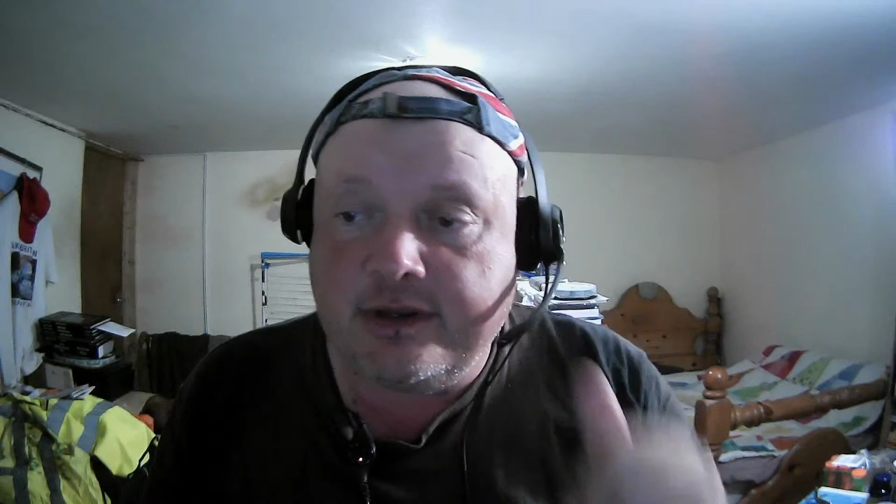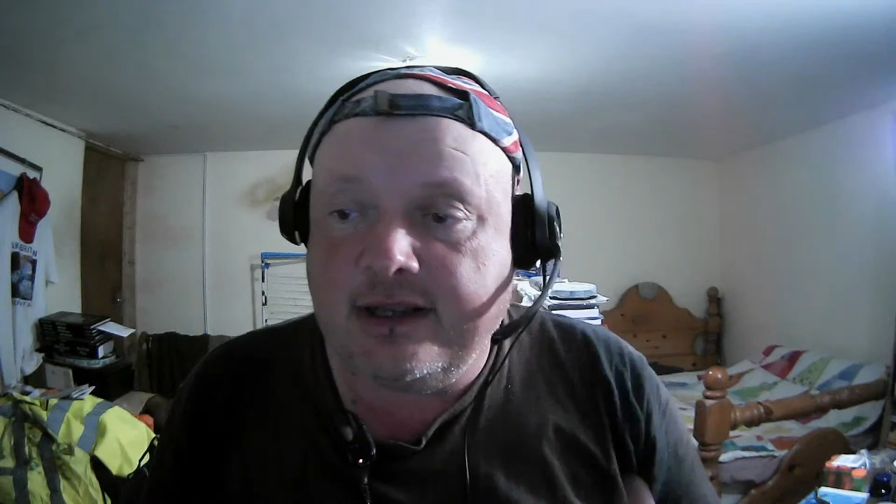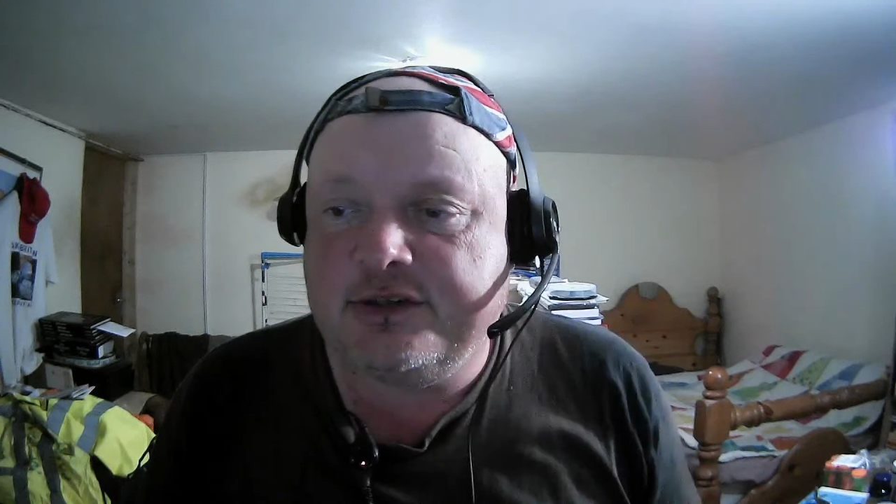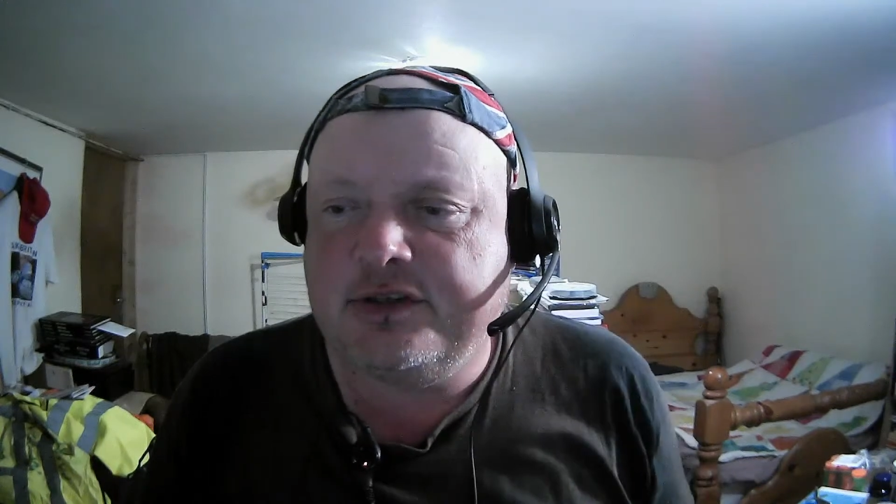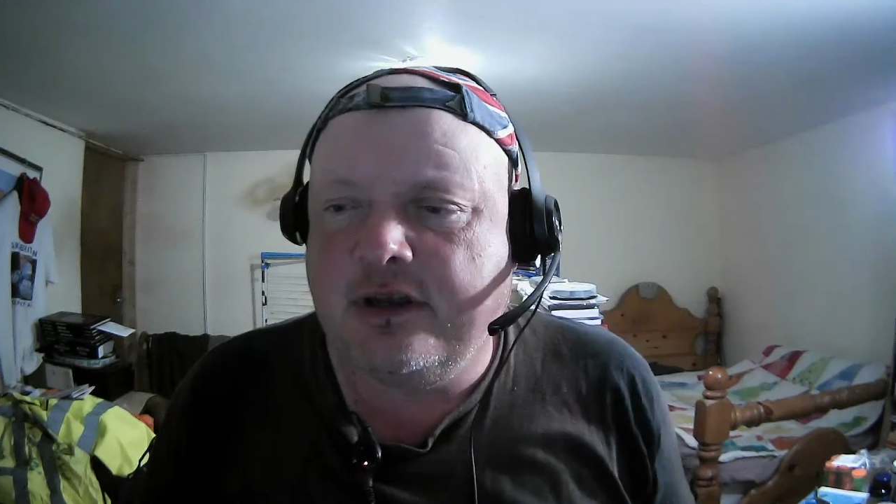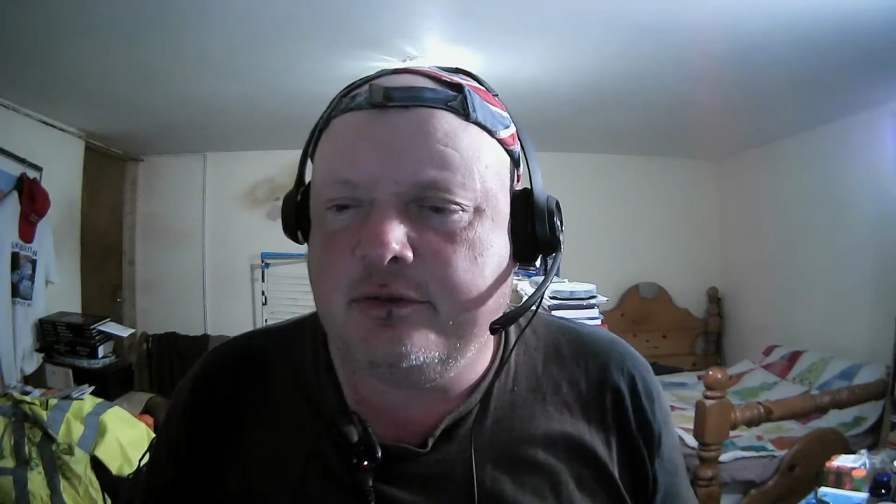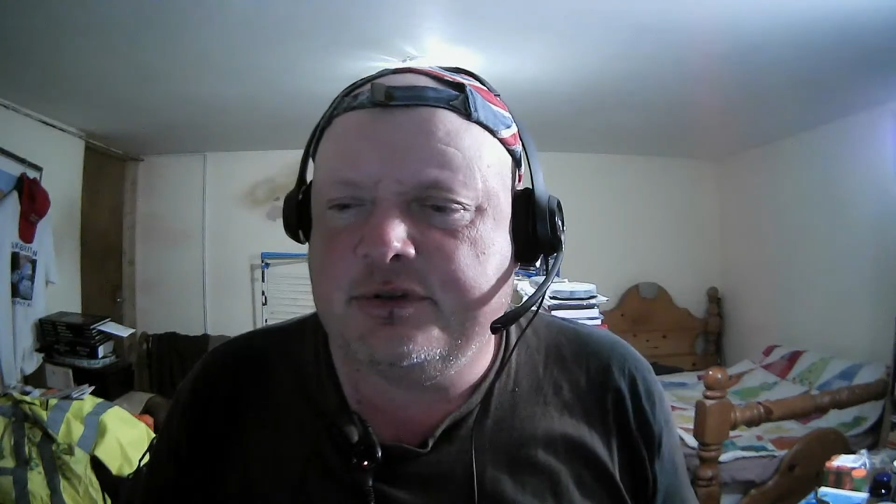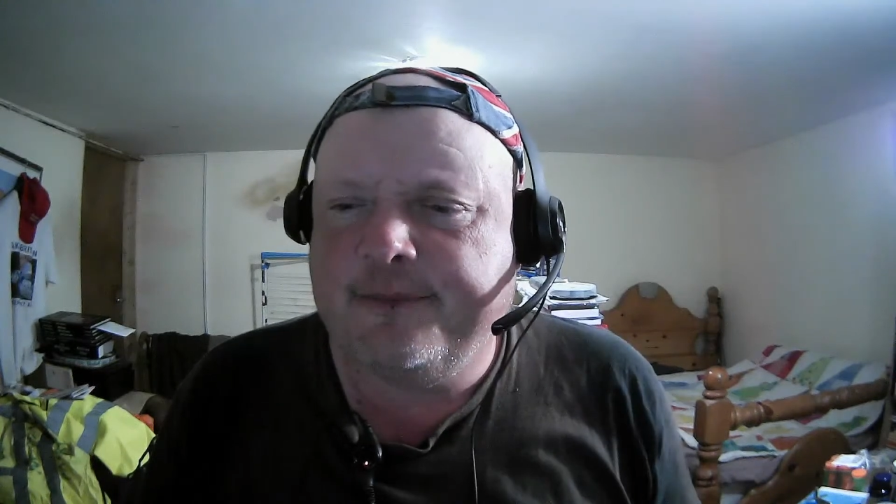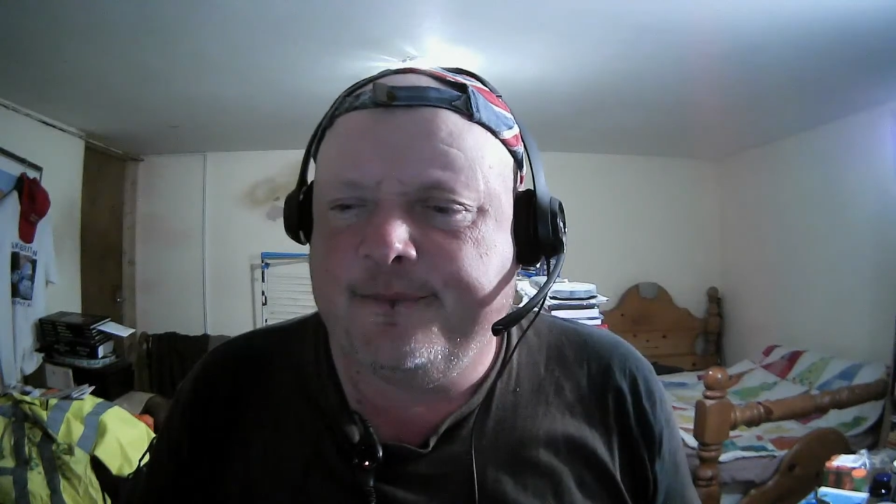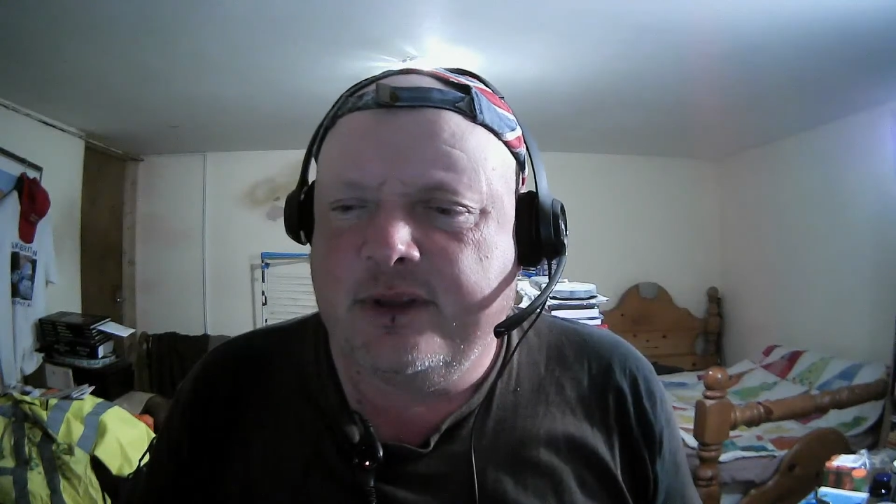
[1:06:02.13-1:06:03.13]
Alex
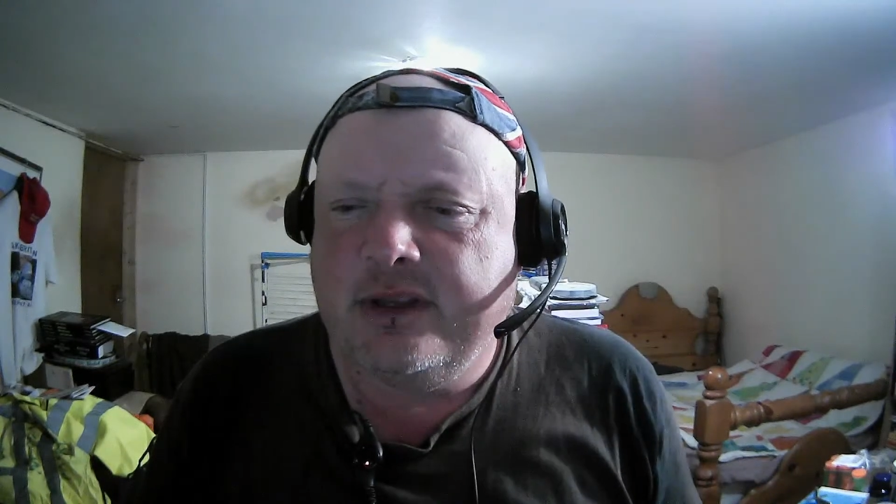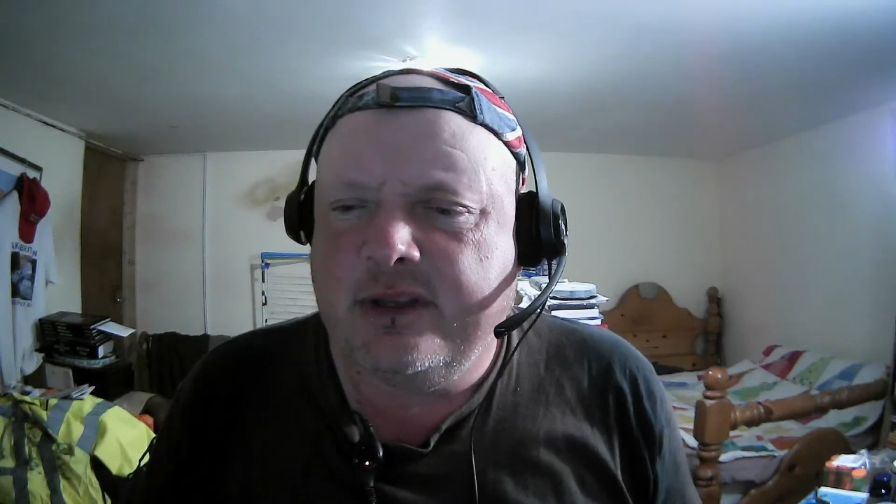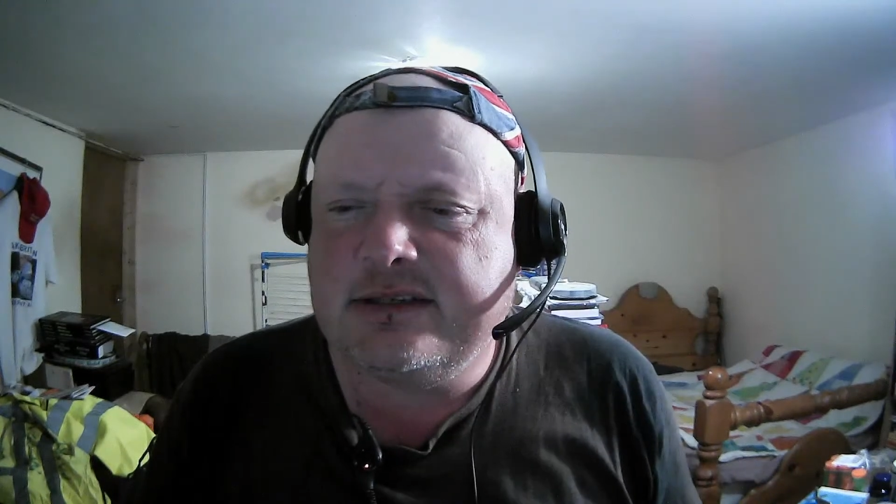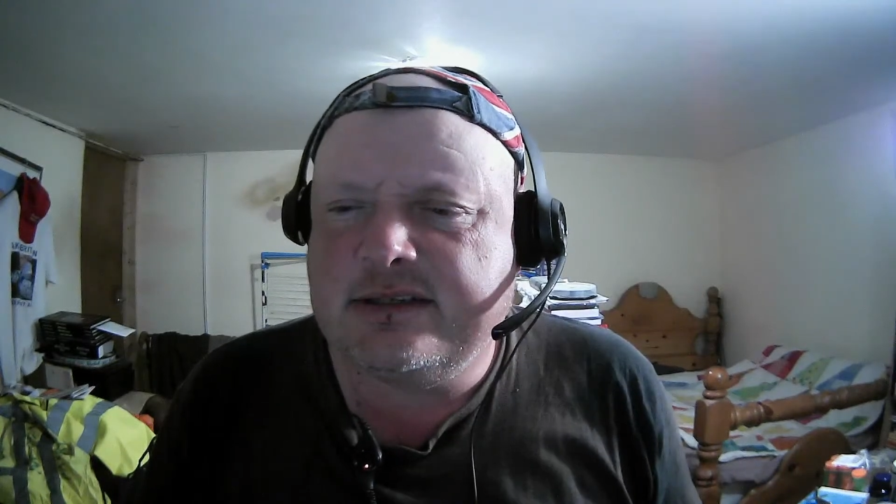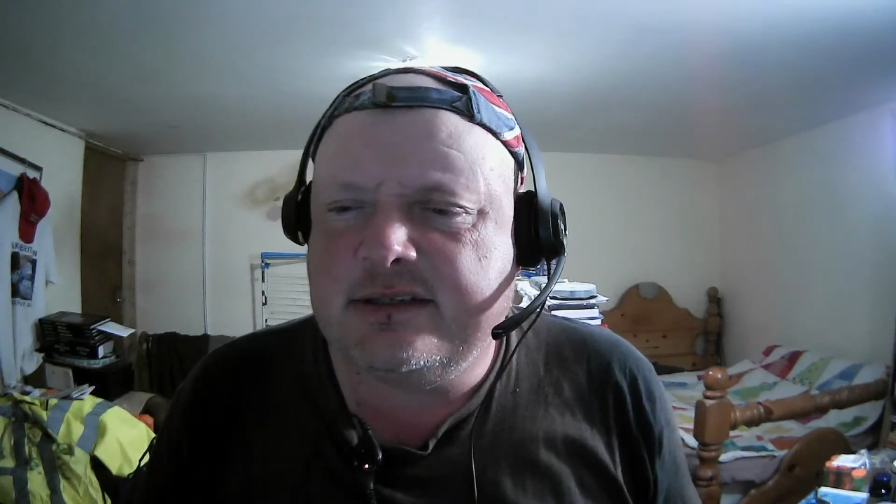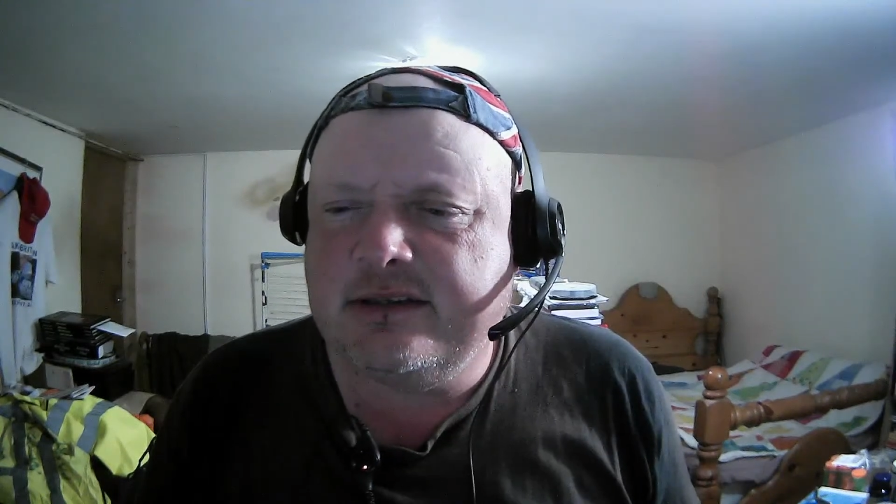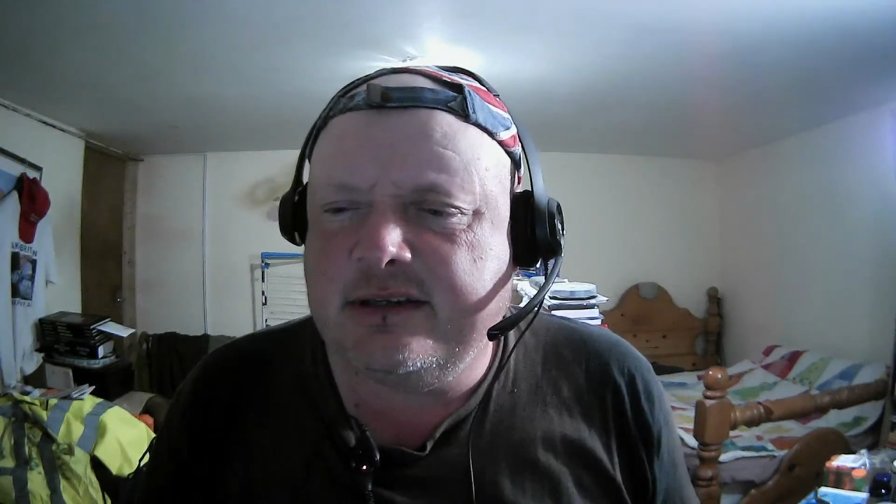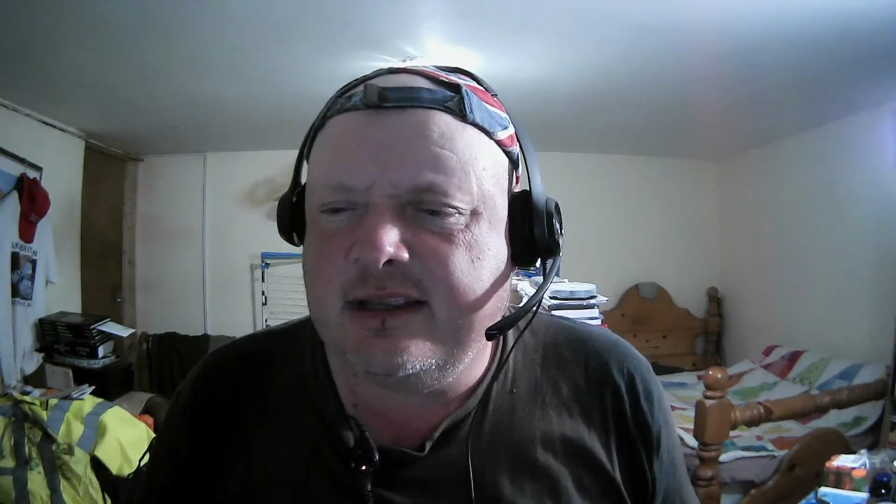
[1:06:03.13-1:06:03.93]
Jones, he started